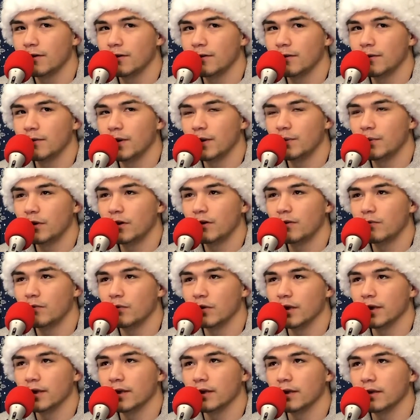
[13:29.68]
My mom
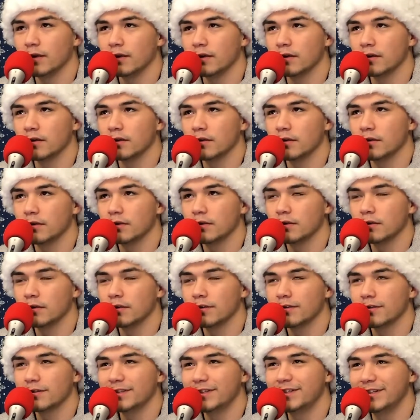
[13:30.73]
would,
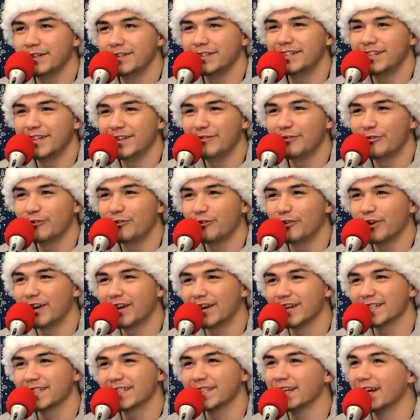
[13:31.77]
she'd
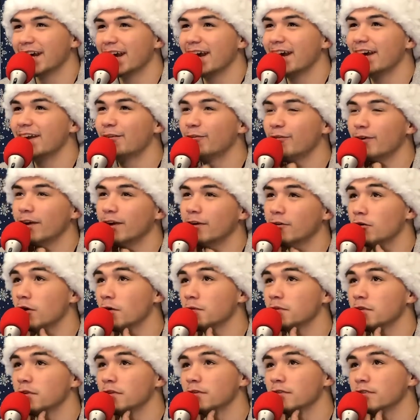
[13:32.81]
flick us in the head if we
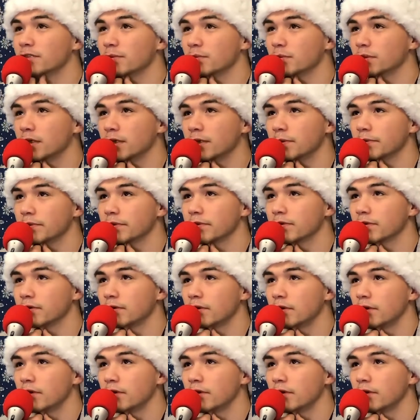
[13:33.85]
interrupted her sometimes.